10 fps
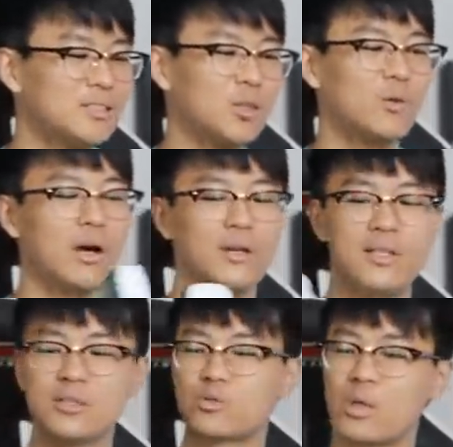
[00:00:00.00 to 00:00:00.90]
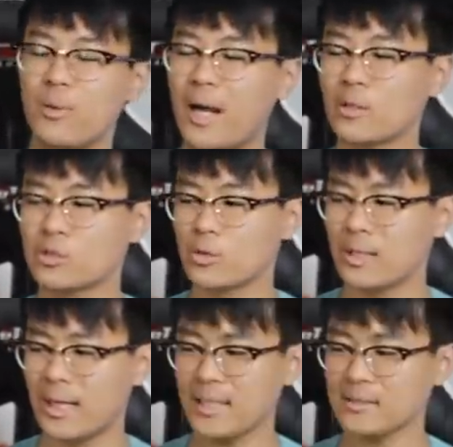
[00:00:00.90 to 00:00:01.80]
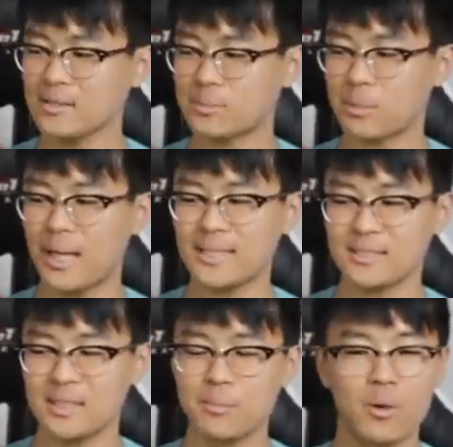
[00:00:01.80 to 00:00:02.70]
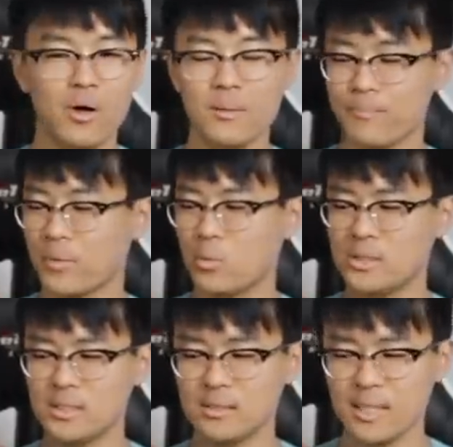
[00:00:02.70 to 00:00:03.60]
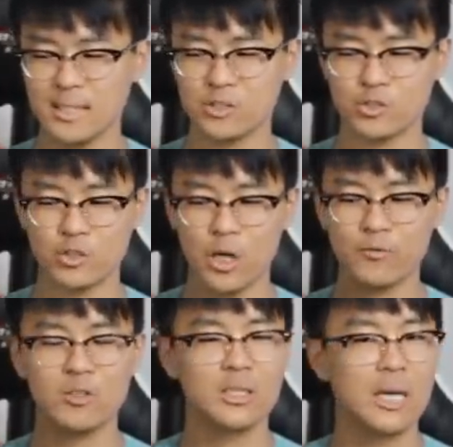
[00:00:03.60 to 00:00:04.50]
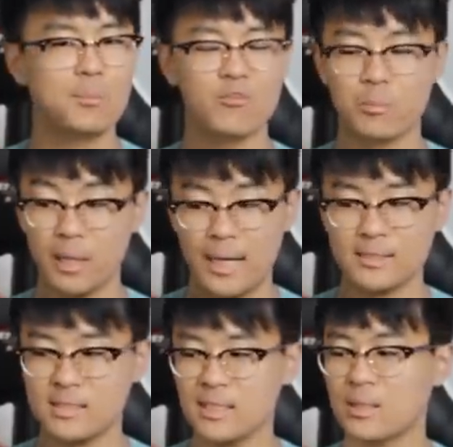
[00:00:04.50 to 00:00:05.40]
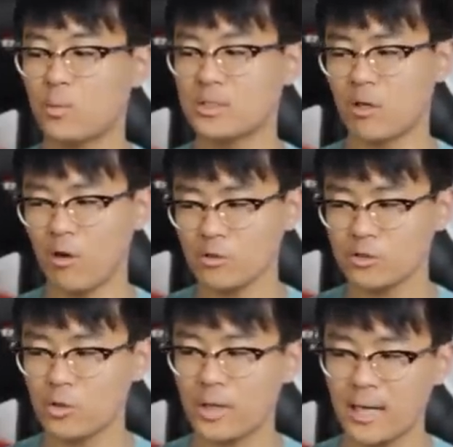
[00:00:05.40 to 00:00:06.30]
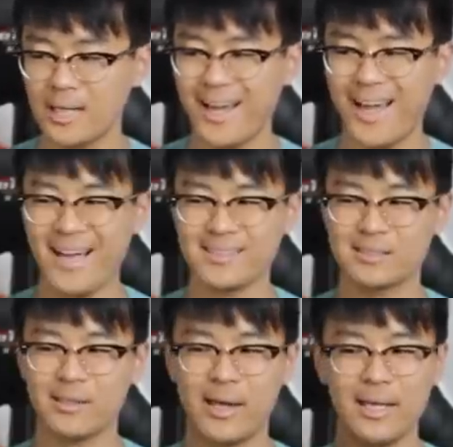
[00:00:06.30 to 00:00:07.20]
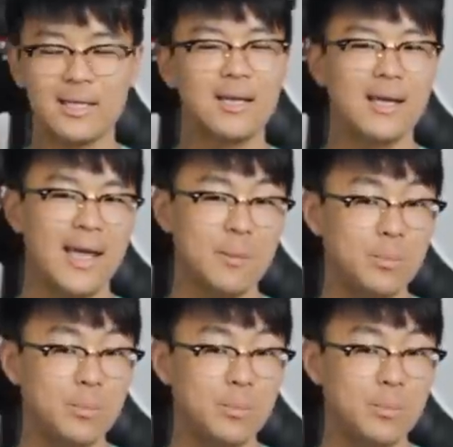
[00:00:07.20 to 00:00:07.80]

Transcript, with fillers: so uh, this rubber outsole and I guess this plastic part, which is like a softer type of plastic, which also kind of acts like a